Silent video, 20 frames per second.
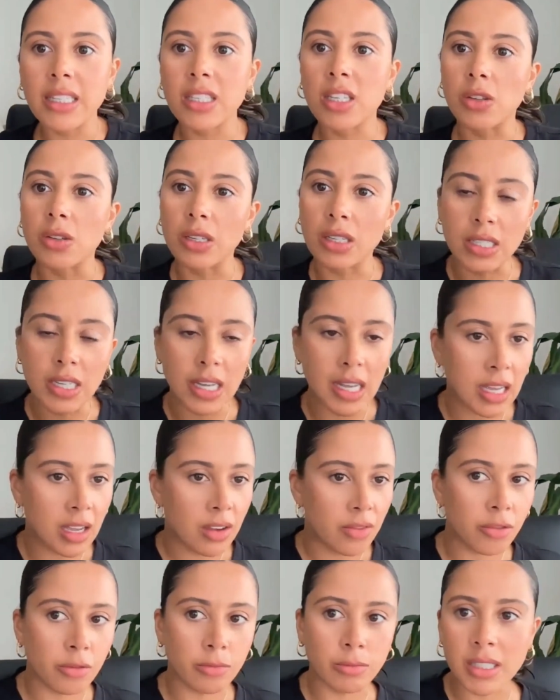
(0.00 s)
So you can take
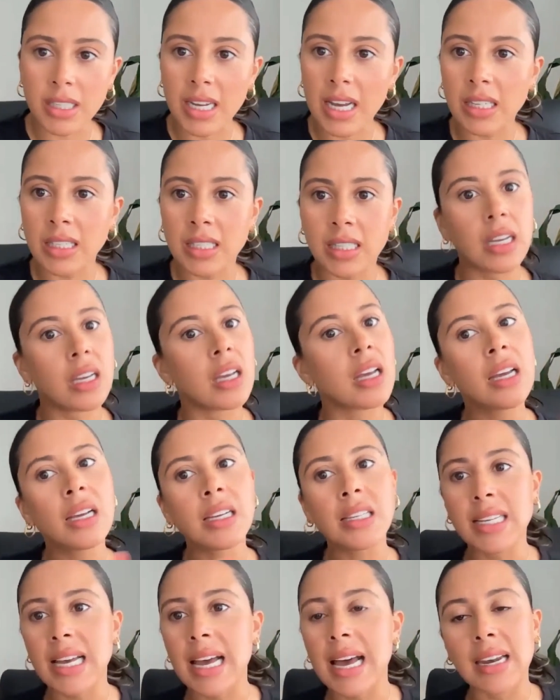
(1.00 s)
it from static
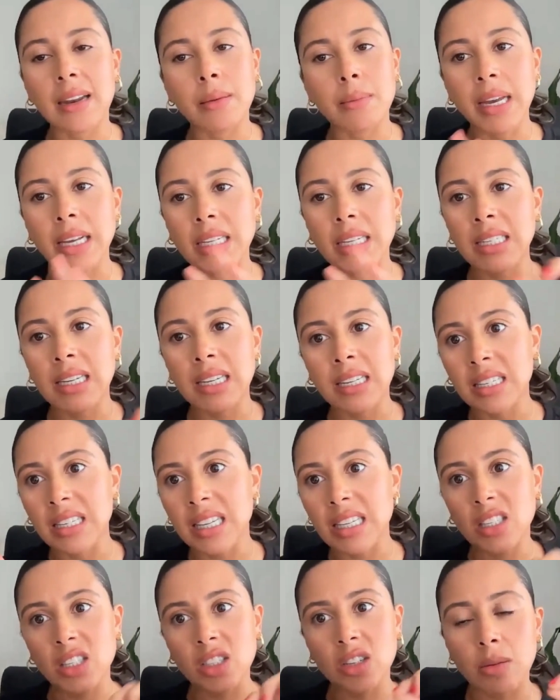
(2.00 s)
to animated and
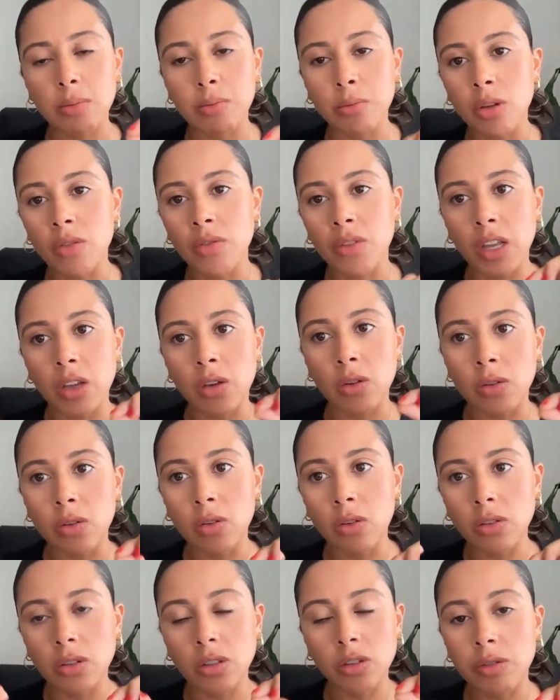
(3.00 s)
then start
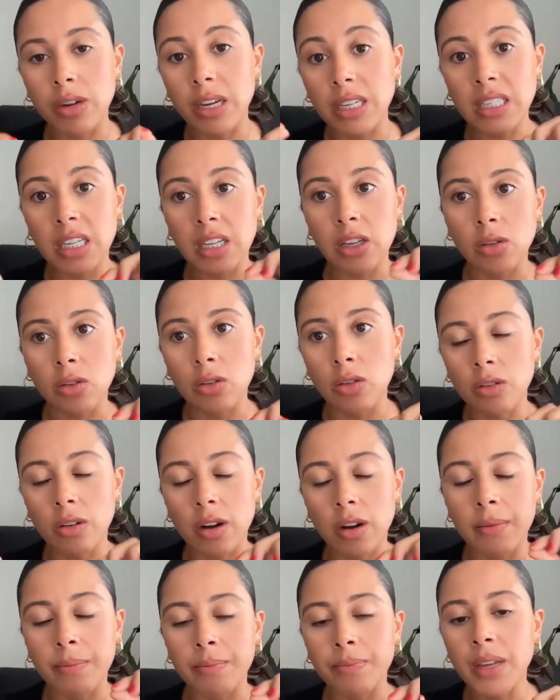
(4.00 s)
creating
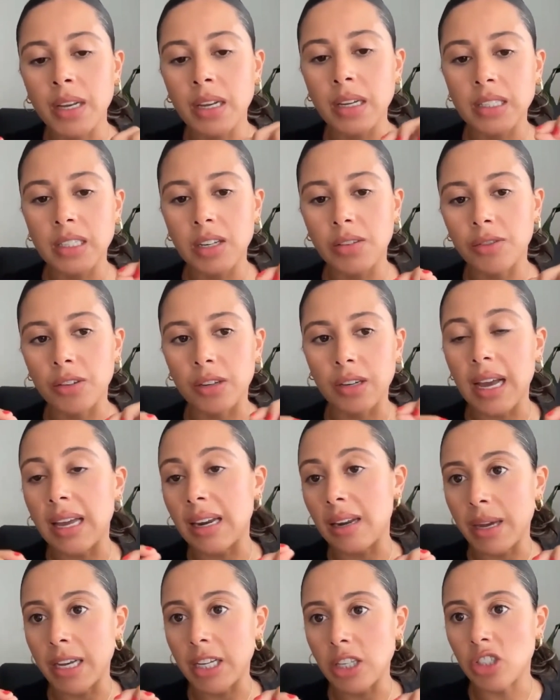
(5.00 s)
your different
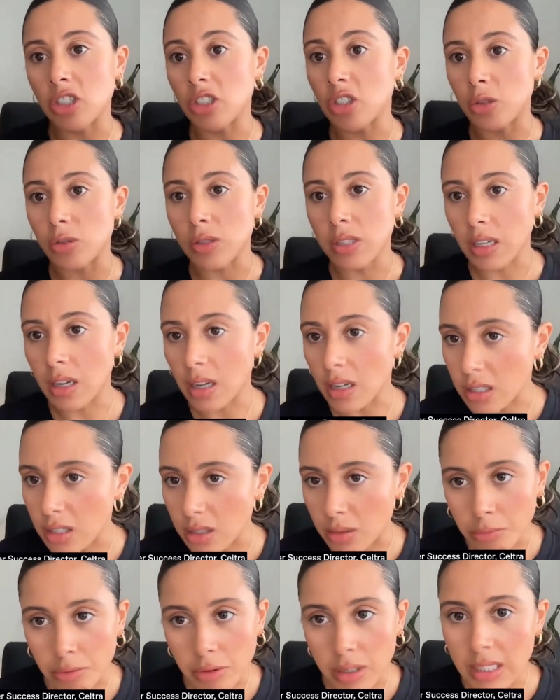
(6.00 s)
animations using
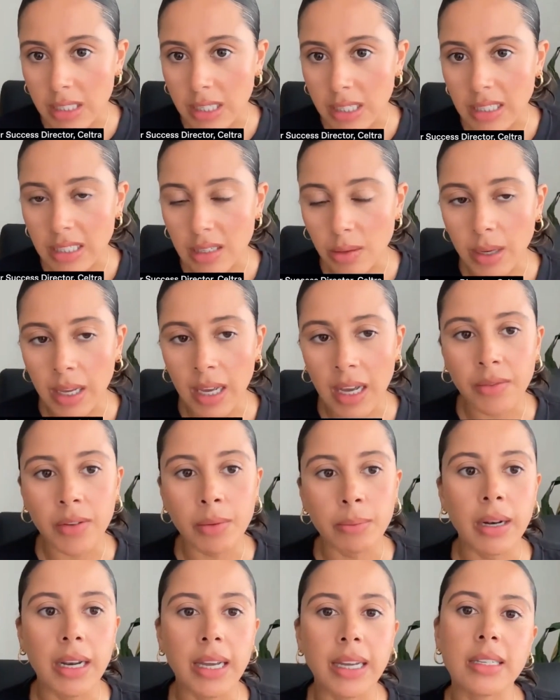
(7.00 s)
custom presets that we have
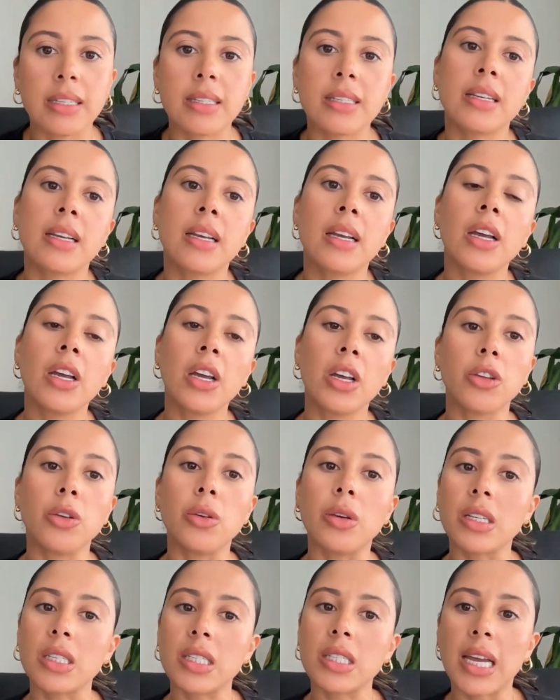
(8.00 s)
in place. You
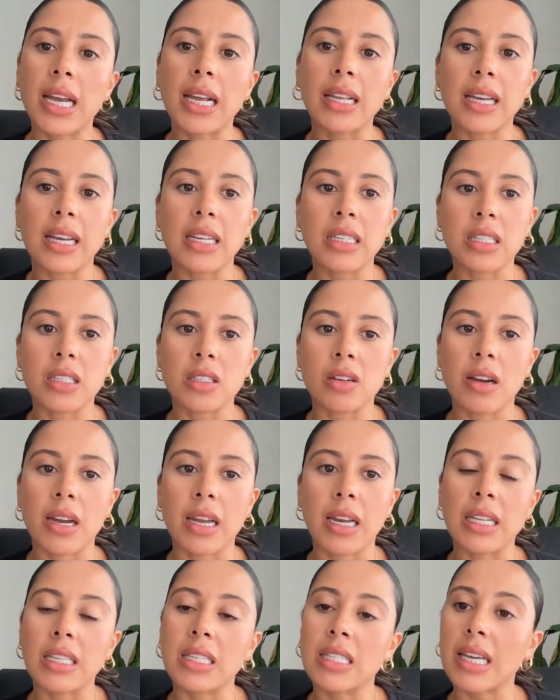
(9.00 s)
can take that design
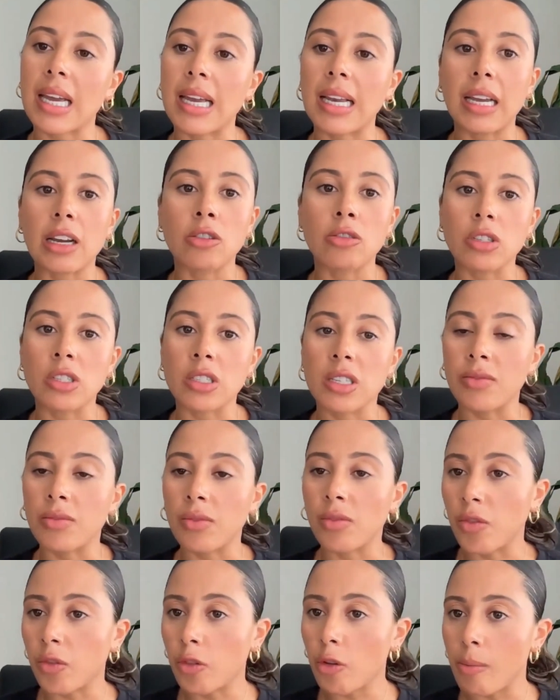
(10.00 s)
and scale it across
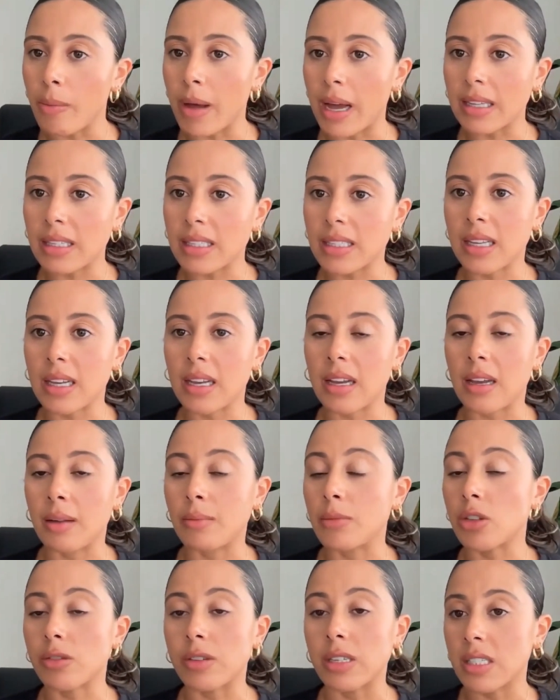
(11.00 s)
different
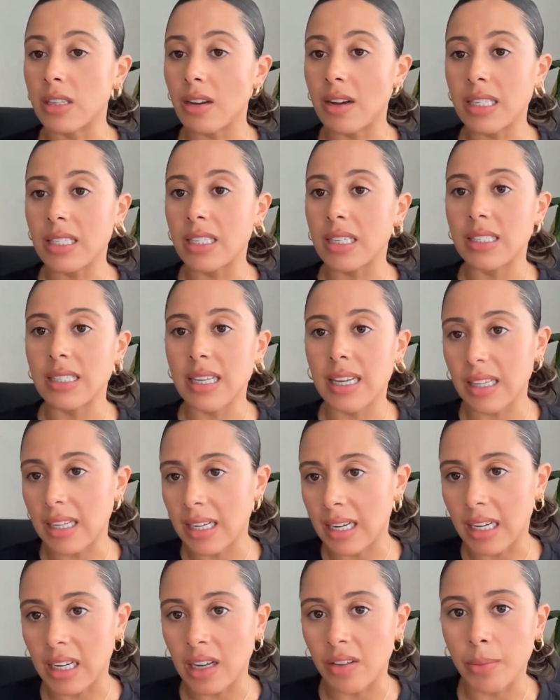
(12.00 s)
sizes at the
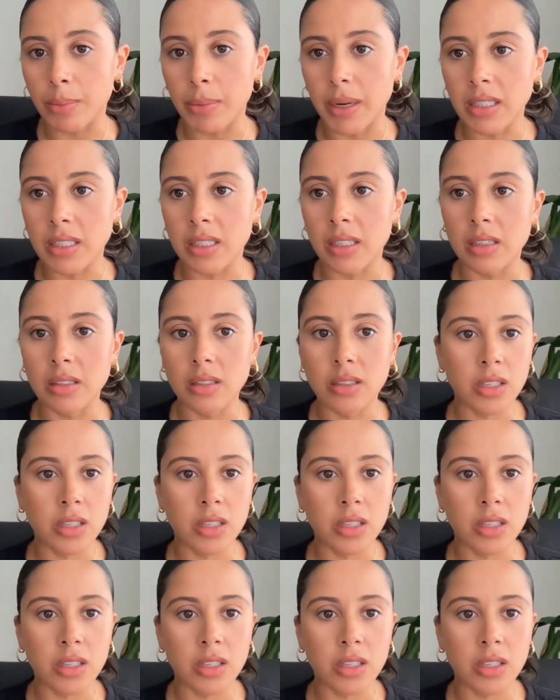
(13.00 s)
click of a button.